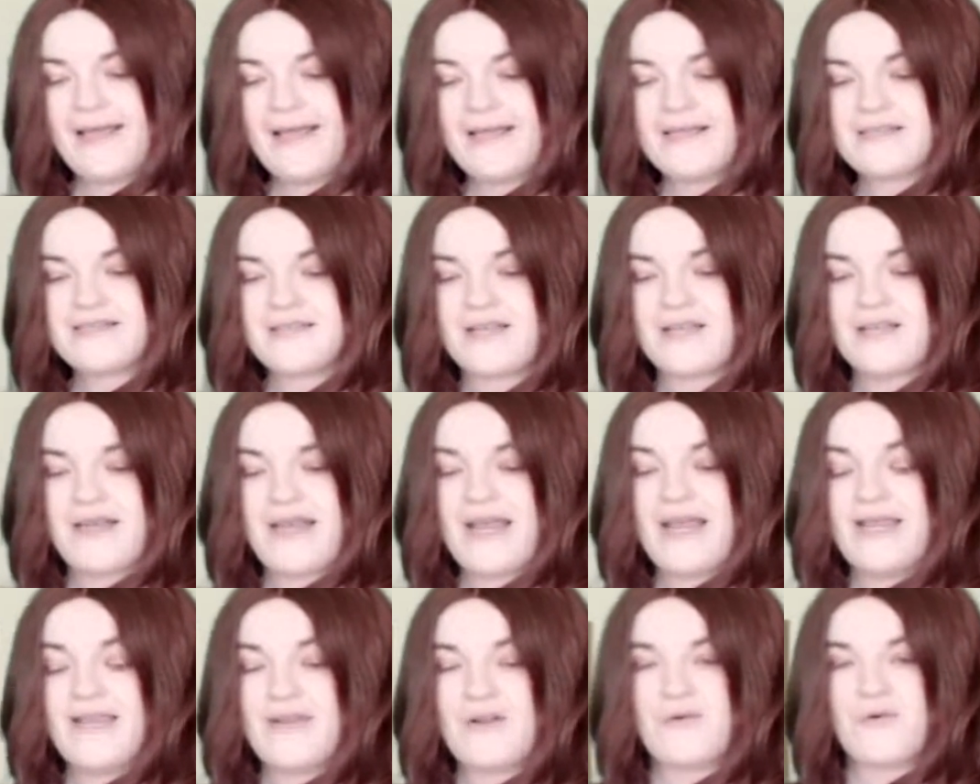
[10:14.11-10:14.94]
is
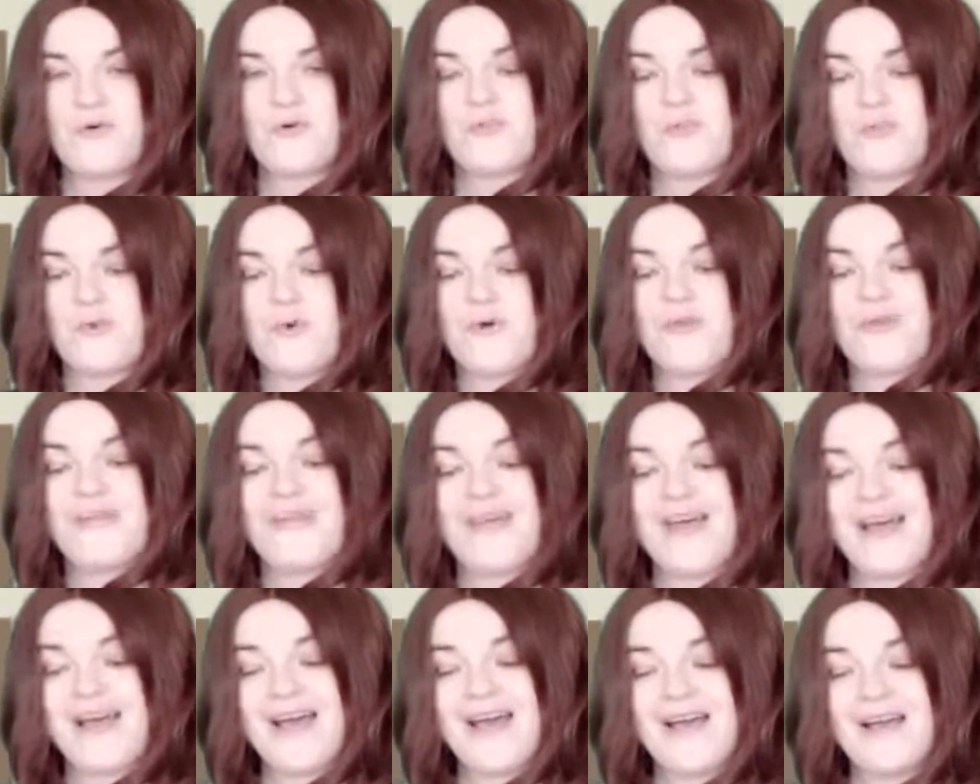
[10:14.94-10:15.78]
any robot
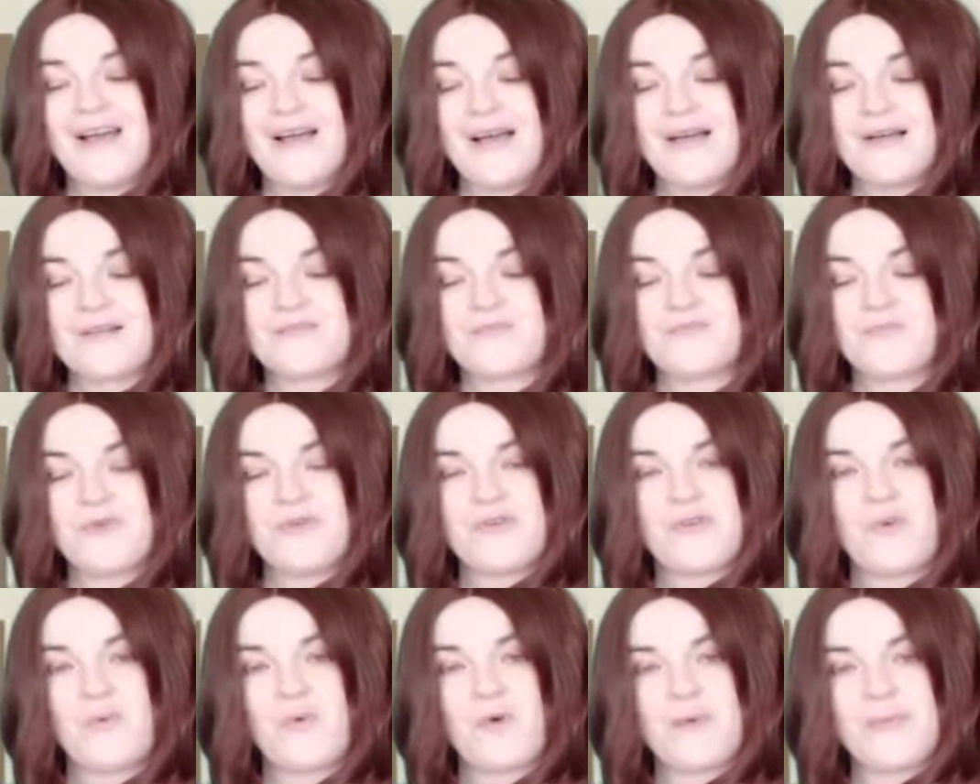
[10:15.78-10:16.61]
that has more
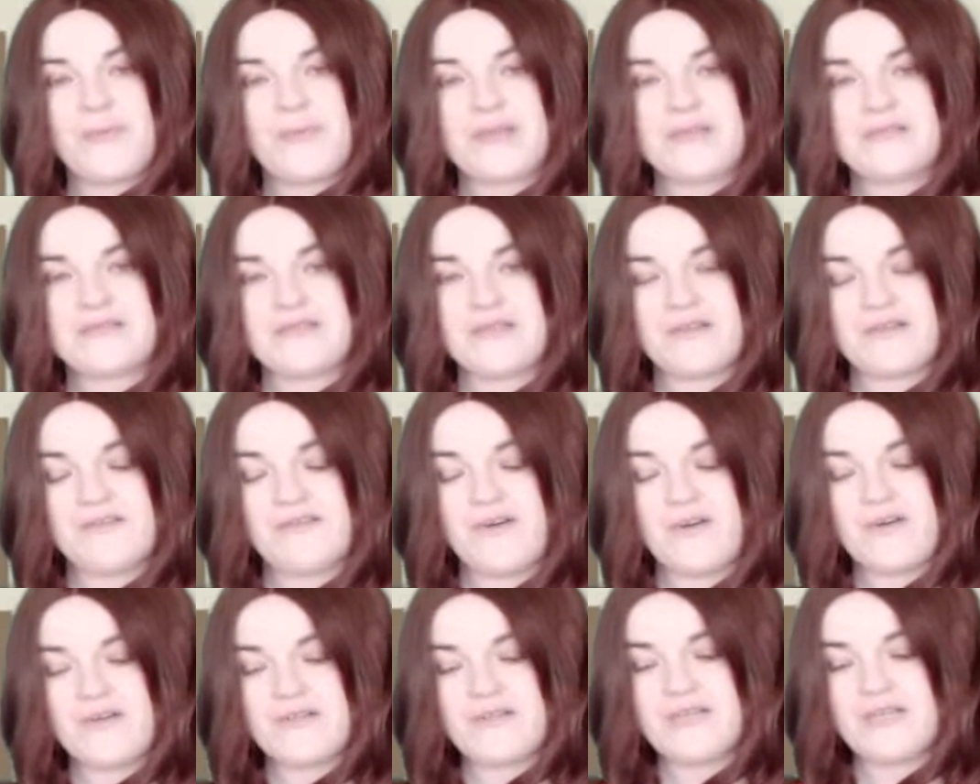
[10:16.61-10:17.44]
than one basic
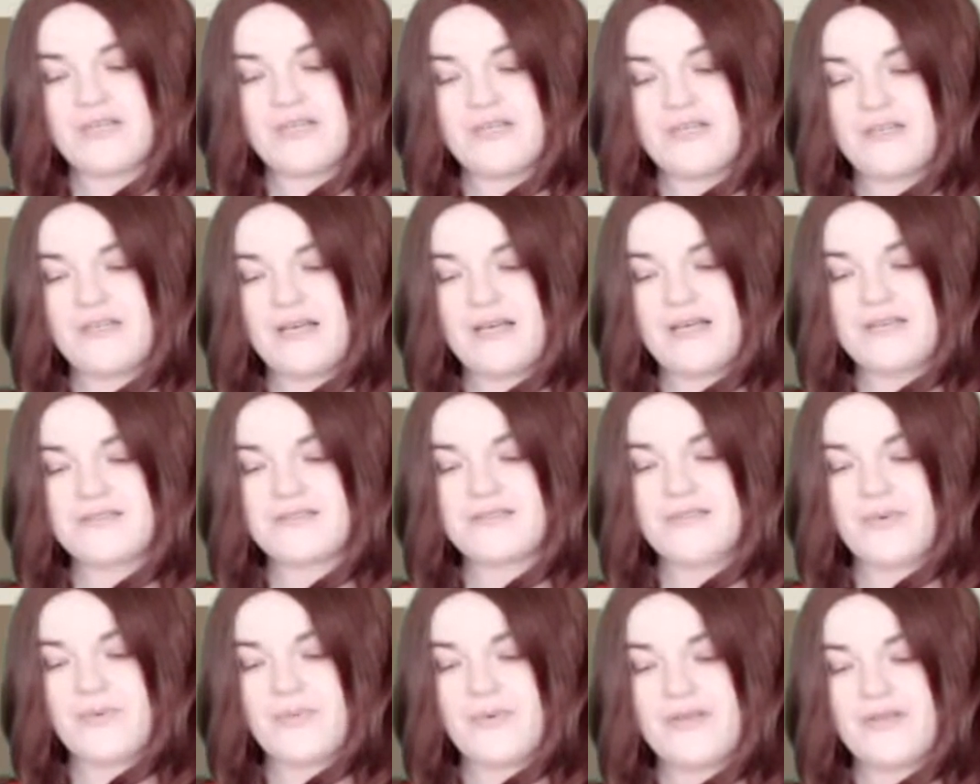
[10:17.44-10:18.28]
function, has
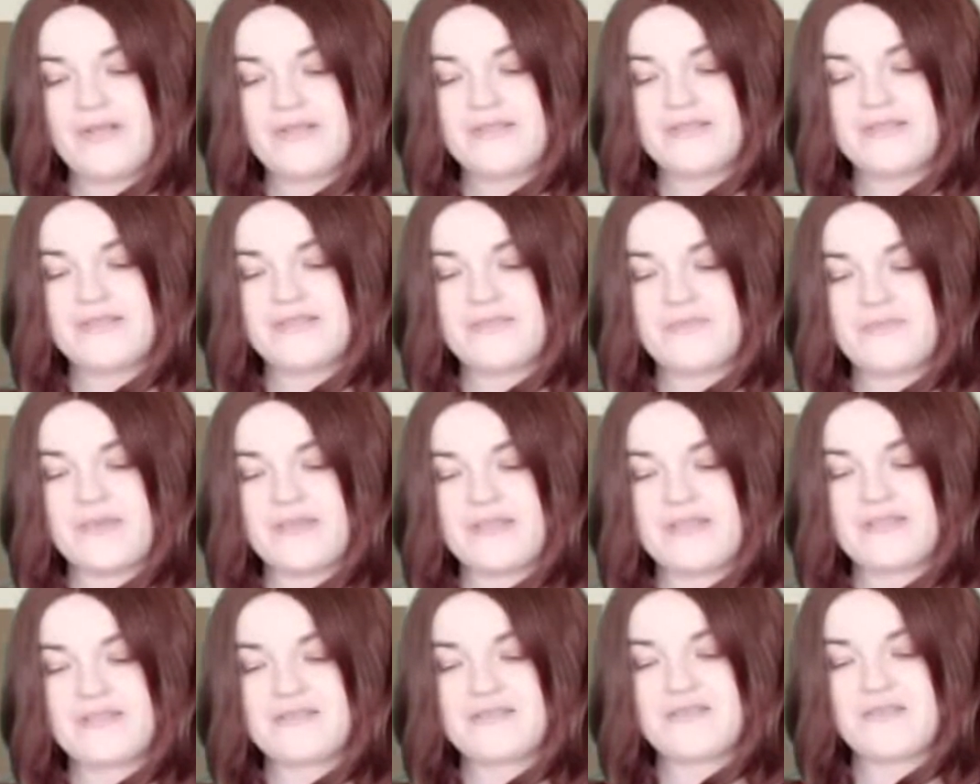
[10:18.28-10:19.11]
the ability to
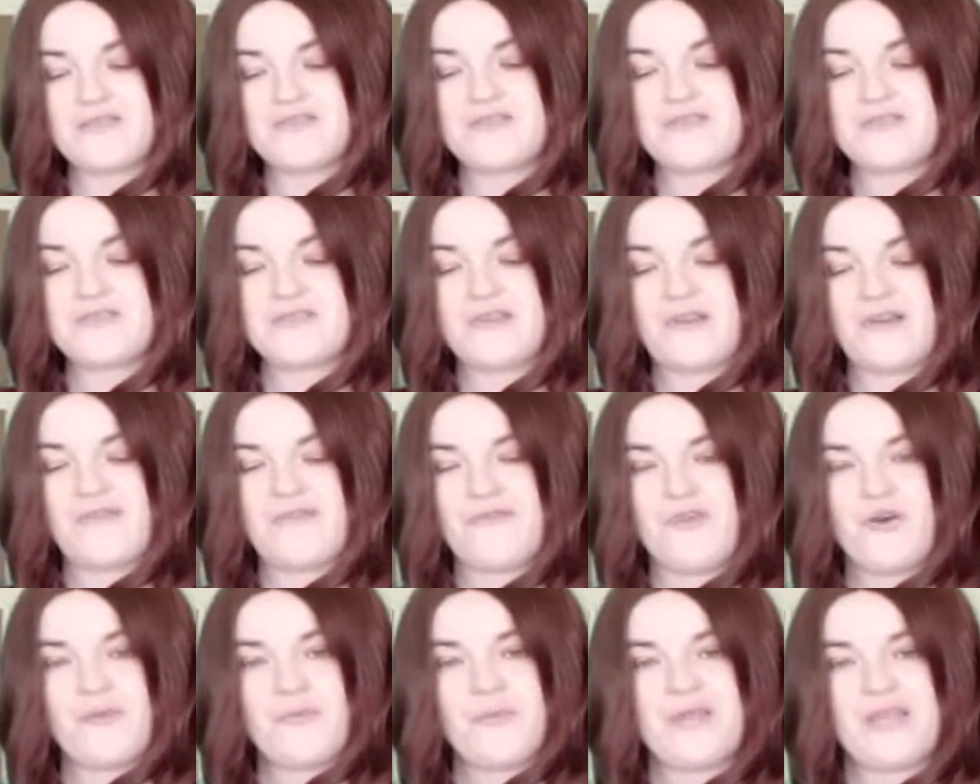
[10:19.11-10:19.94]
make decisions and
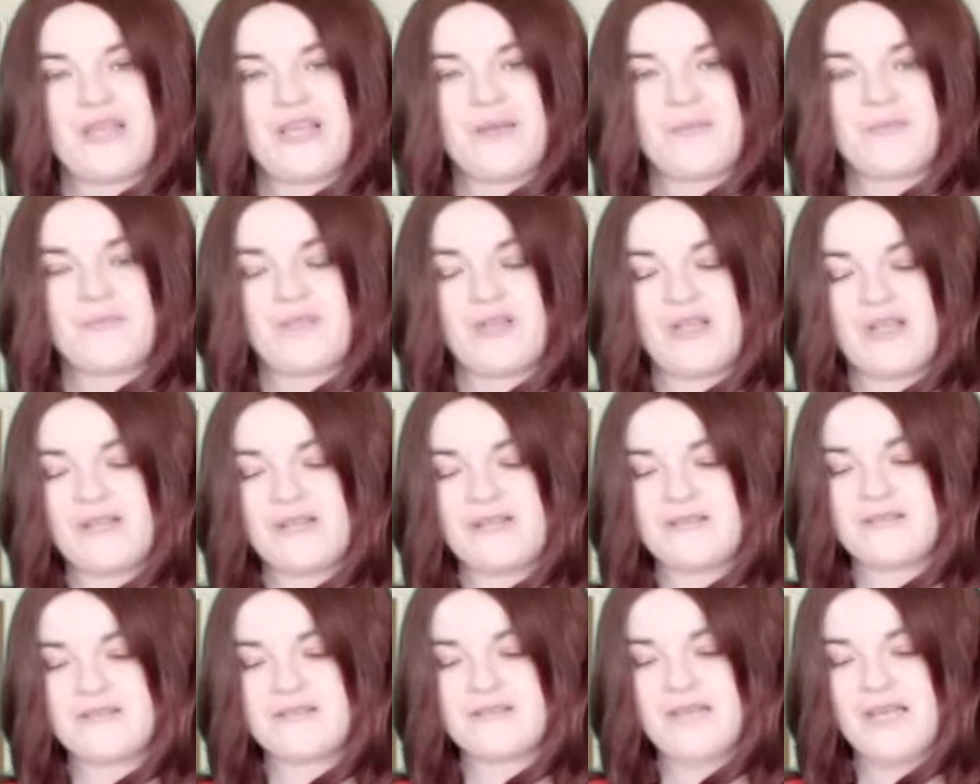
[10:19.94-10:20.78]
formulate
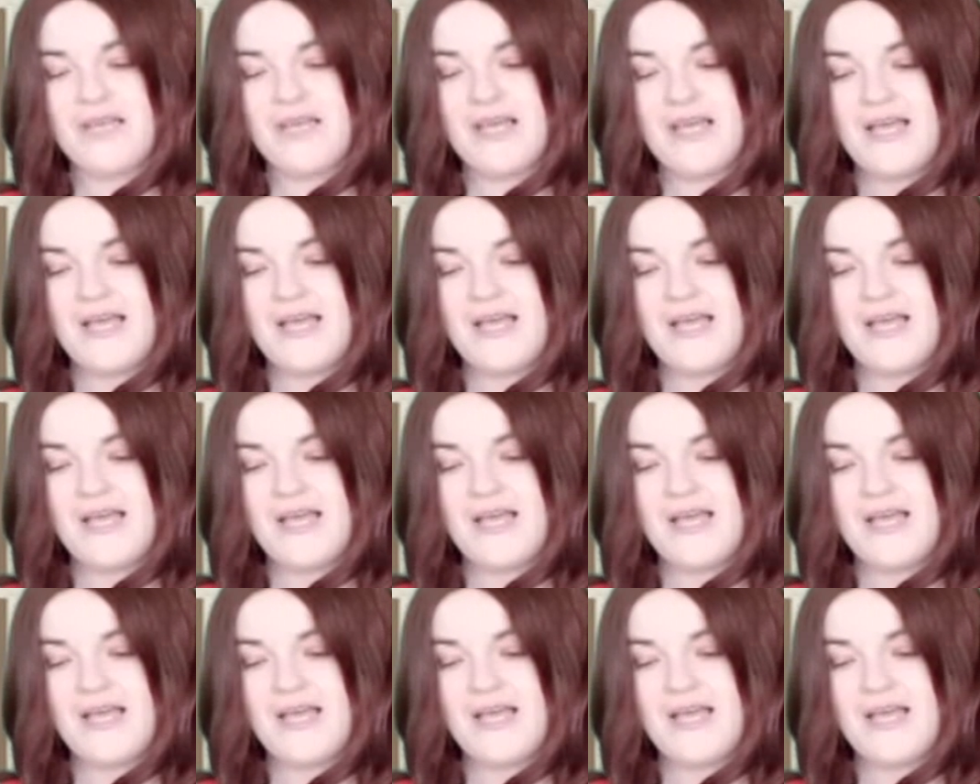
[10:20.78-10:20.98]
plans,